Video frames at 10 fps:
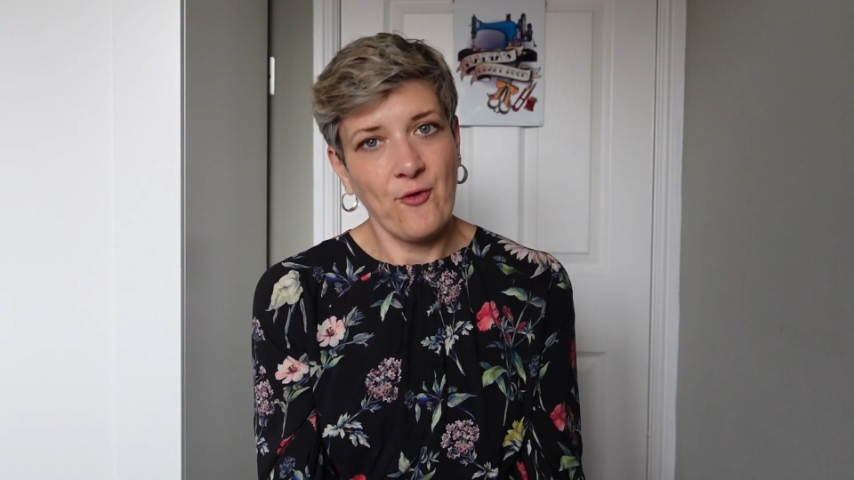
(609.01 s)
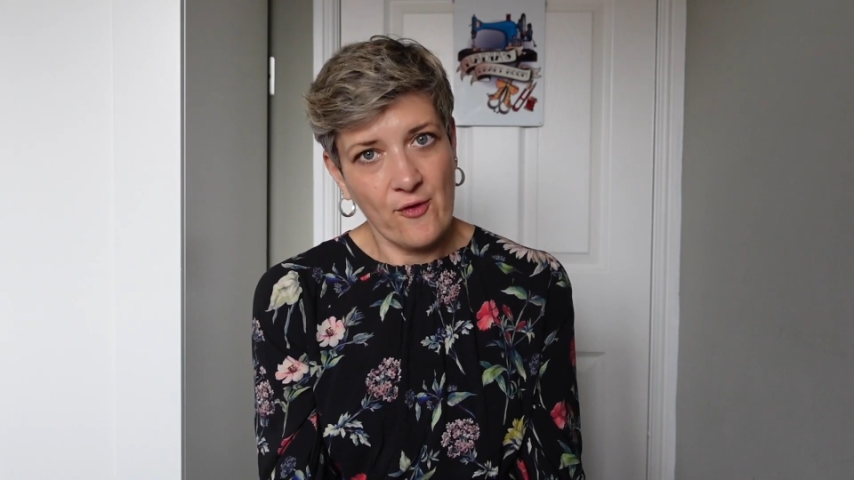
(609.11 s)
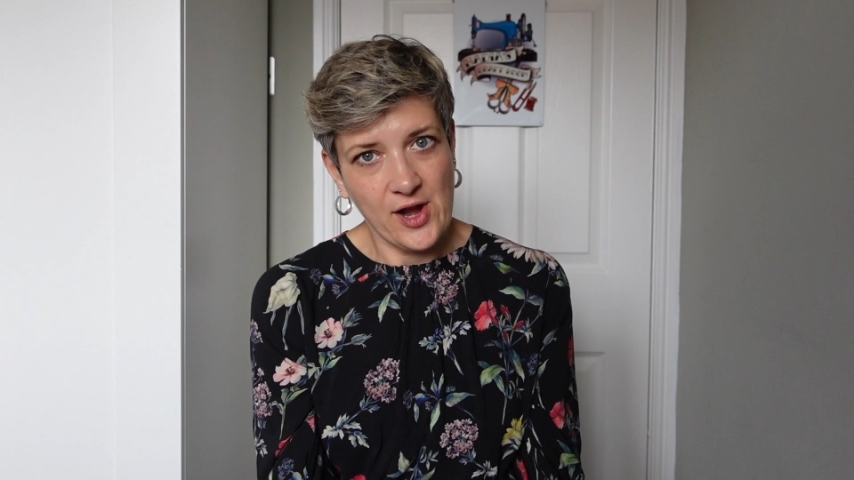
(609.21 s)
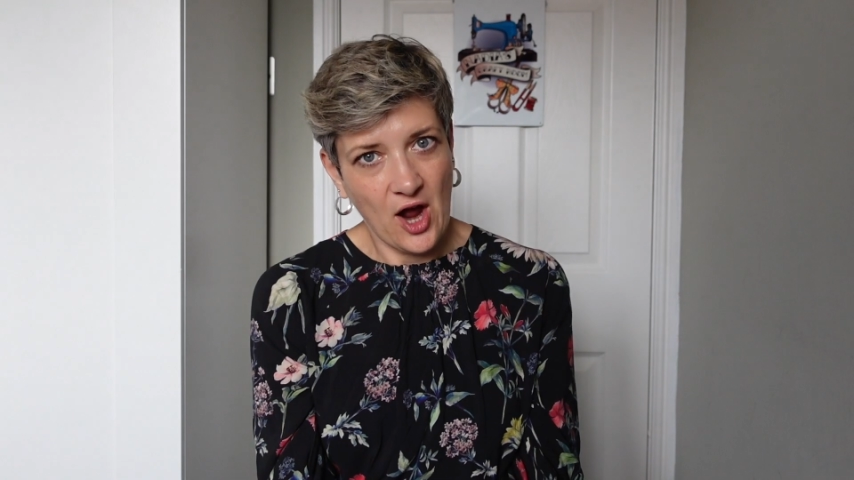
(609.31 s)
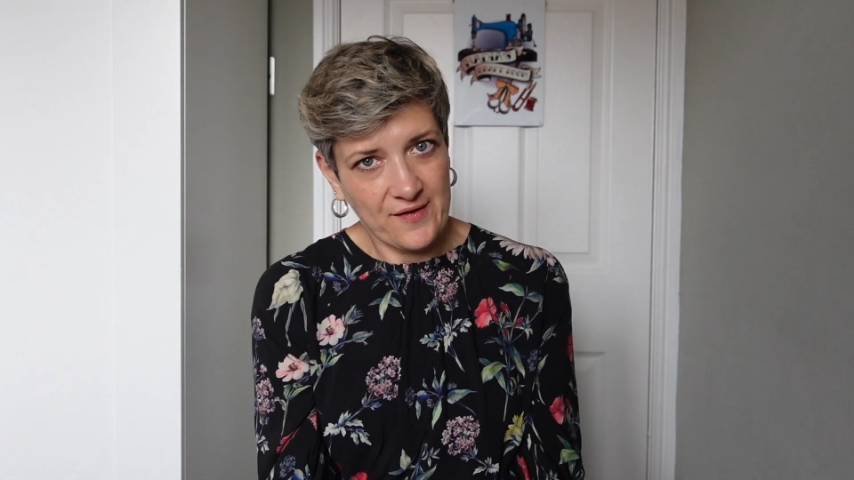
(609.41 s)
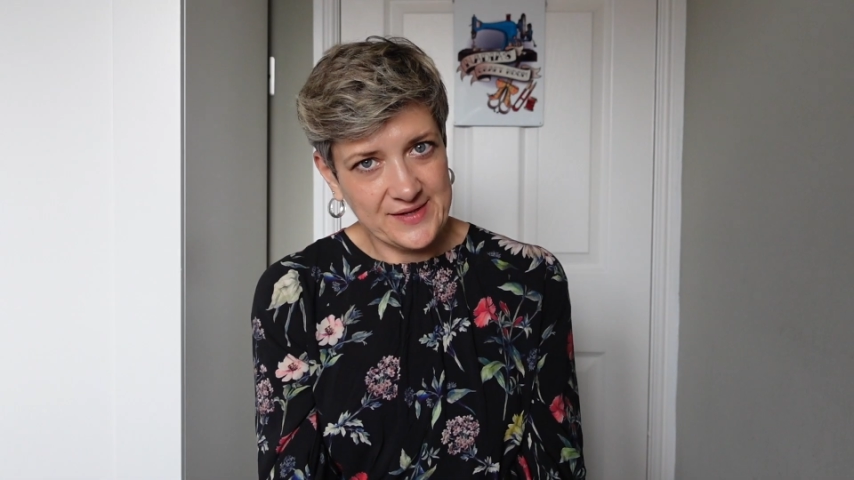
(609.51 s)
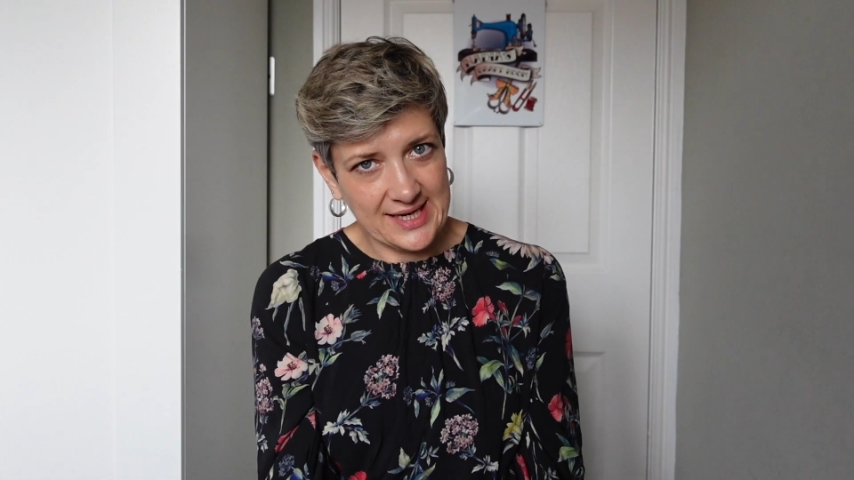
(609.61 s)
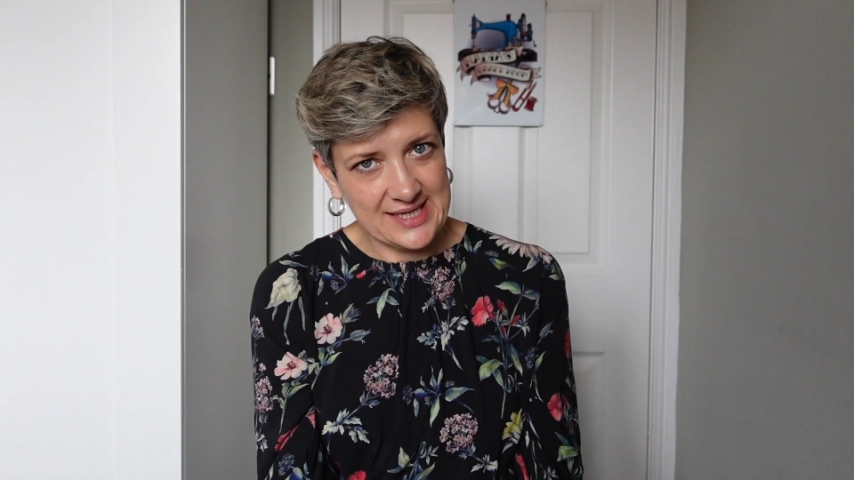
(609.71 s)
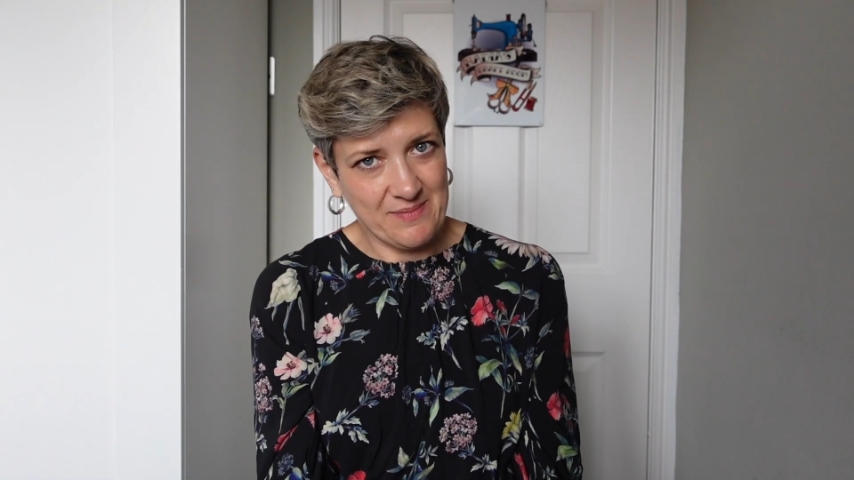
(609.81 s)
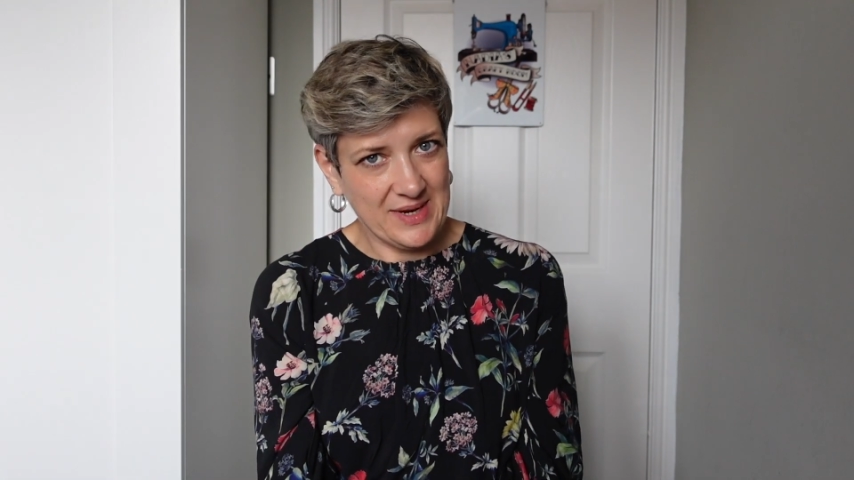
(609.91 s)
4.5
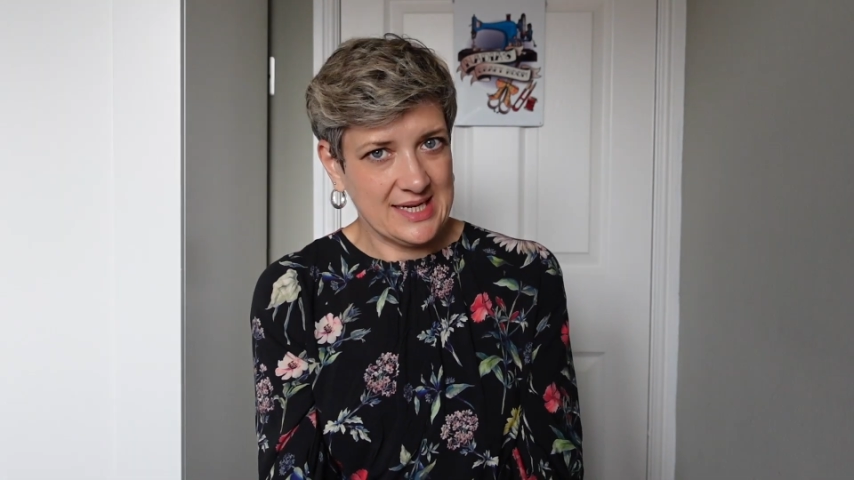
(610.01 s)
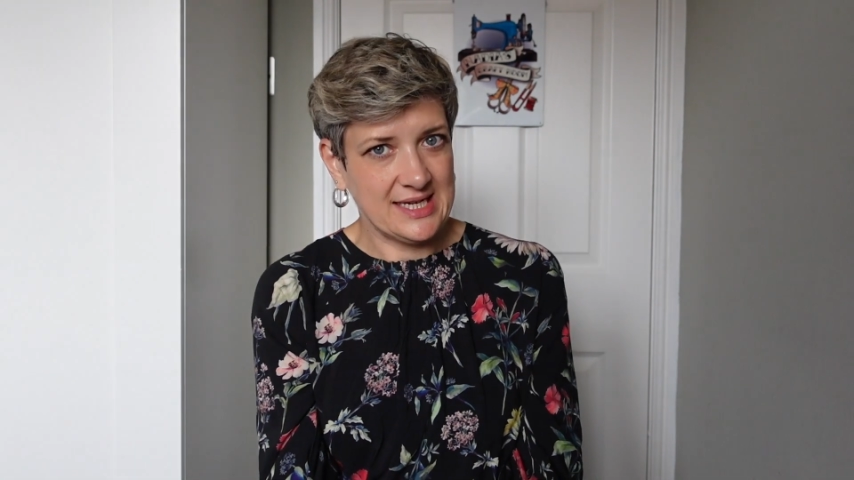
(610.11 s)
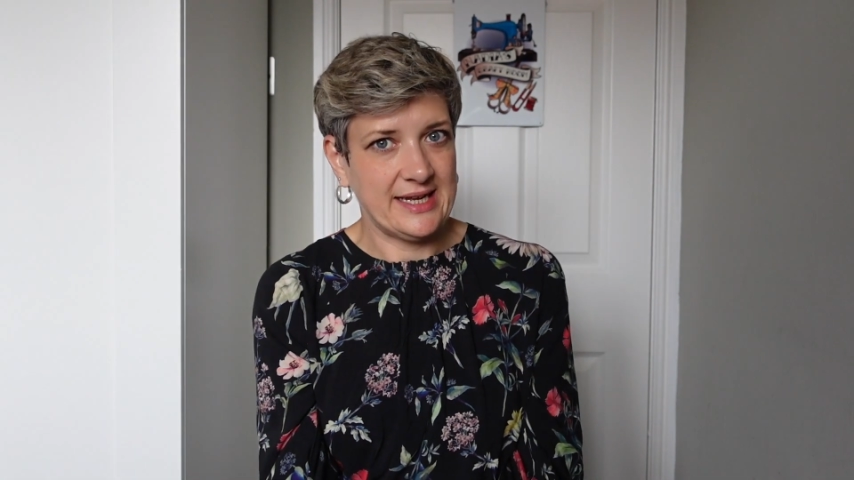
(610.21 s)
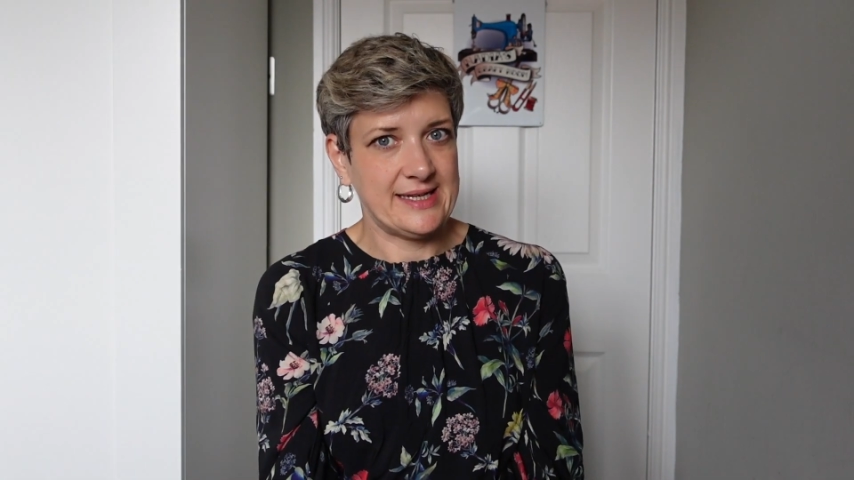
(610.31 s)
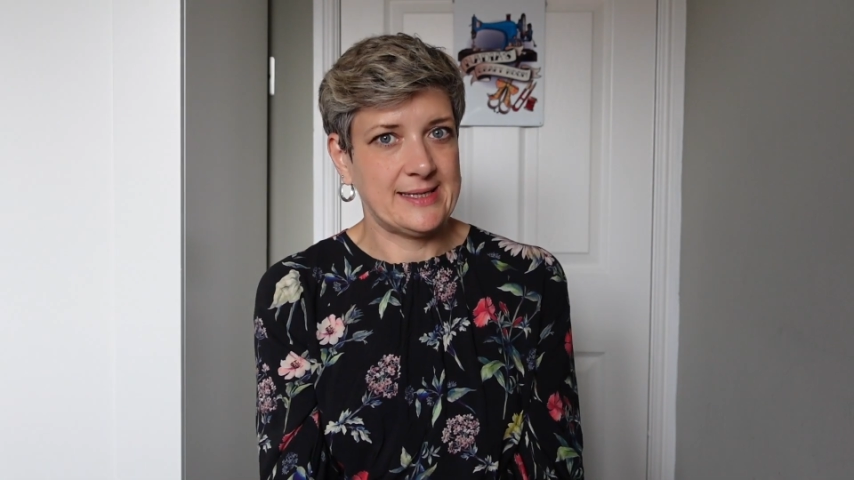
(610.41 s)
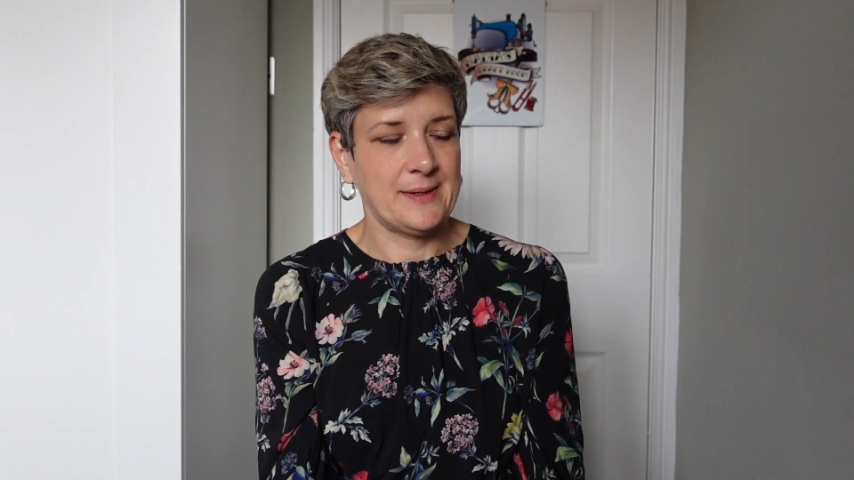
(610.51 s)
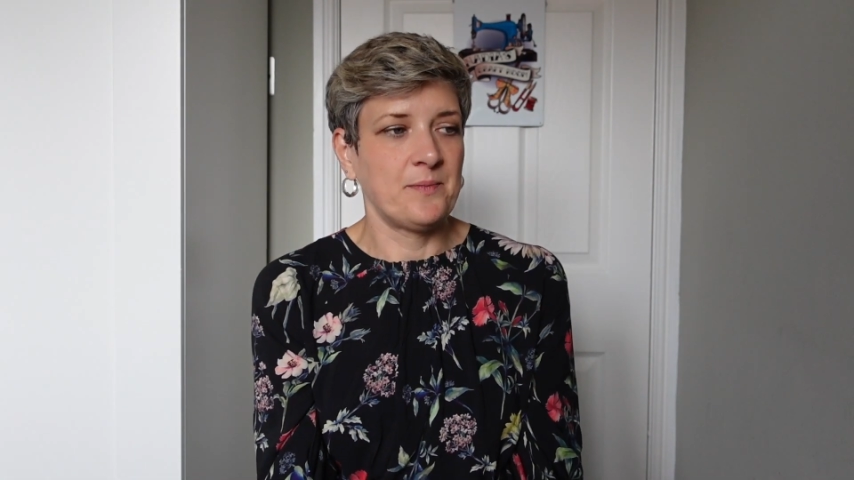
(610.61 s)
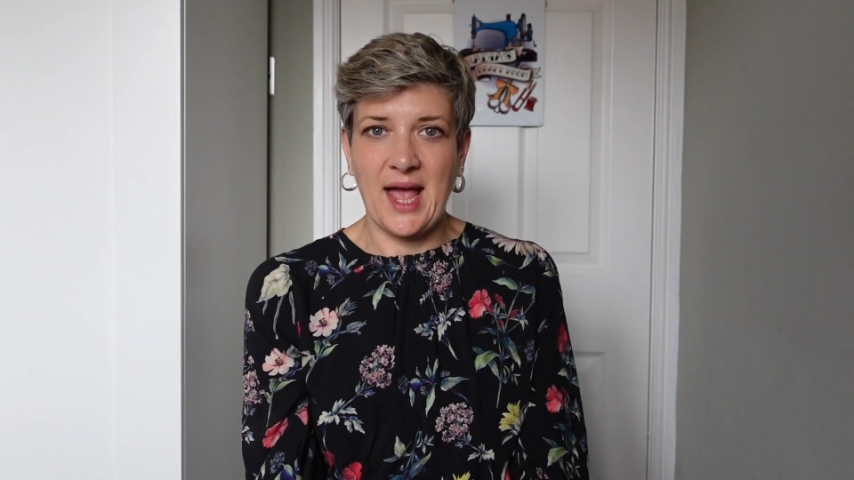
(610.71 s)
centimetres.